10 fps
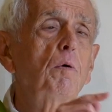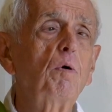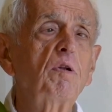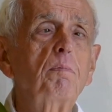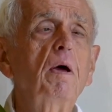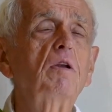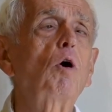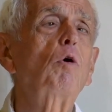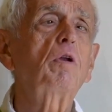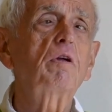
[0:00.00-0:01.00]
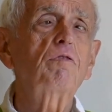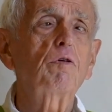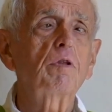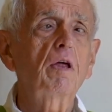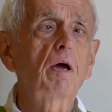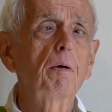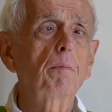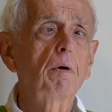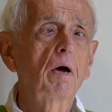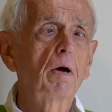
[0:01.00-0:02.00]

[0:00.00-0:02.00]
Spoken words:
was meant only for them.